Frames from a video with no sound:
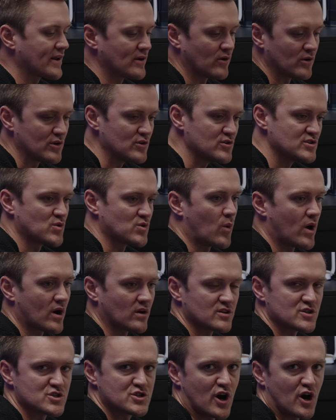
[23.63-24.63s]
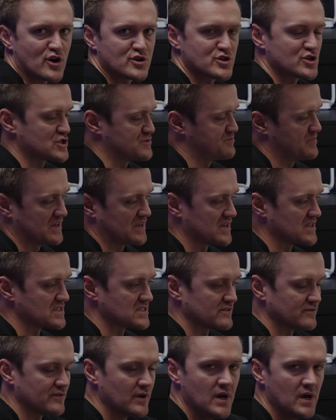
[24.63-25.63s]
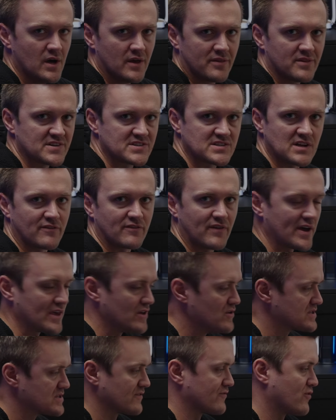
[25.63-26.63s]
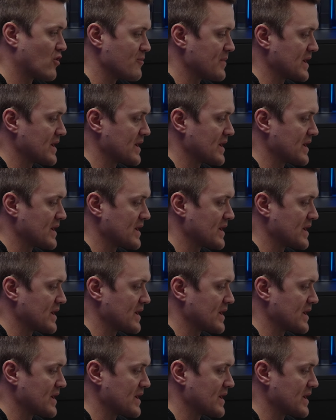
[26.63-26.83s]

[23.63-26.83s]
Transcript: I don't use the wireless chargers because of the stuff I use it for.